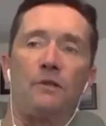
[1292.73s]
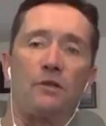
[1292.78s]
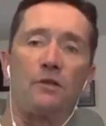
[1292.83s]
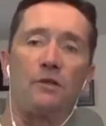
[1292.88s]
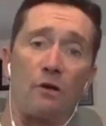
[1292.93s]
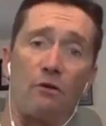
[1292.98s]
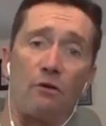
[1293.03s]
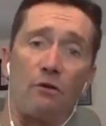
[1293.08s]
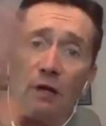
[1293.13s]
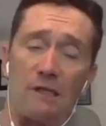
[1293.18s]
is
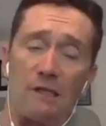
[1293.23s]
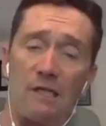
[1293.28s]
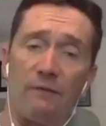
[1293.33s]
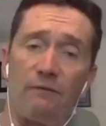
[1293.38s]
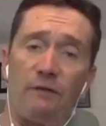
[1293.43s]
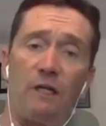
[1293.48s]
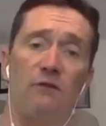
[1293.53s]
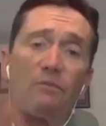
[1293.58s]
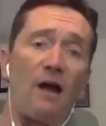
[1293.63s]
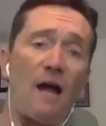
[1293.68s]
their
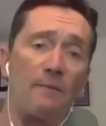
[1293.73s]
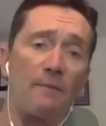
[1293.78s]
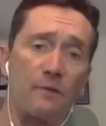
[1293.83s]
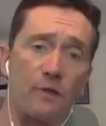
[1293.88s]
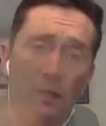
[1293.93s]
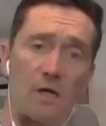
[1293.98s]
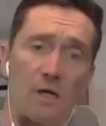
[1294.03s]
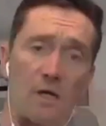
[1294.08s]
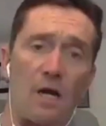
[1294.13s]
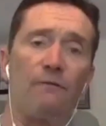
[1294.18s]
creativity drops,
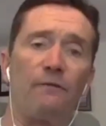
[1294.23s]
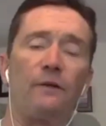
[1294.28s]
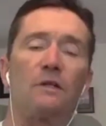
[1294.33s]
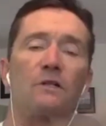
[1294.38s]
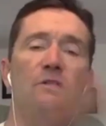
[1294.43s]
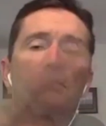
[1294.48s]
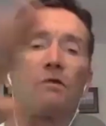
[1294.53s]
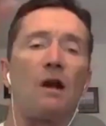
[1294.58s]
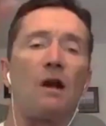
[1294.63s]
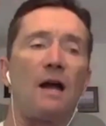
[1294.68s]
their
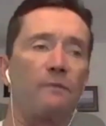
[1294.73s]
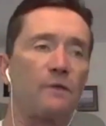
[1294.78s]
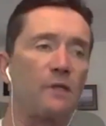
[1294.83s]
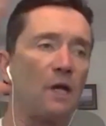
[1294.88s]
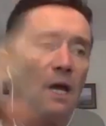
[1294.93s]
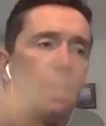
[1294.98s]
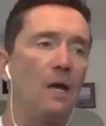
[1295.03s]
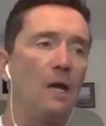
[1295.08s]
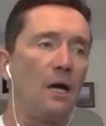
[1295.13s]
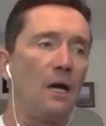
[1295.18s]
confidence drops,
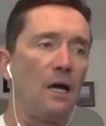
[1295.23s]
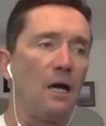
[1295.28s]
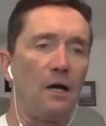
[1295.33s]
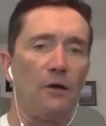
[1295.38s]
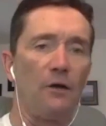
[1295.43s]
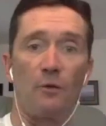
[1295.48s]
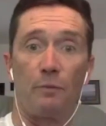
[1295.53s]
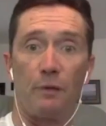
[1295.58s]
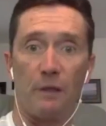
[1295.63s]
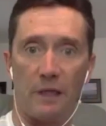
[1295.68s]

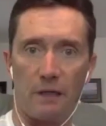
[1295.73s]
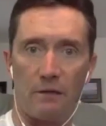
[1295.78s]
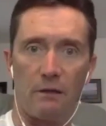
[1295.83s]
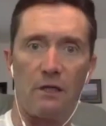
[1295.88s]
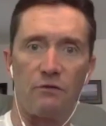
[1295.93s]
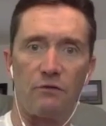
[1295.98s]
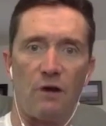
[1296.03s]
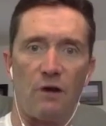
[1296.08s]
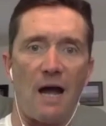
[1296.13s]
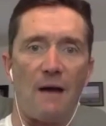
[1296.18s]
their
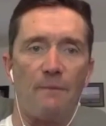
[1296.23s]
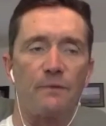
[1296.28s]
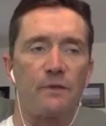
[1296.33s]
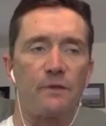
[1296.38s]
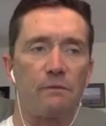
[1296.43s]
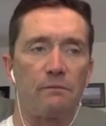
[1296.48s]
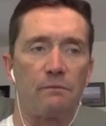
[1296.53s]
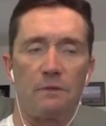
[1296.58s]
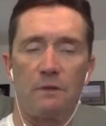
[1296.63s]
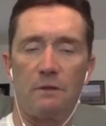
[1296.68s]
polarity
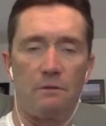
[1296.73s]
drops,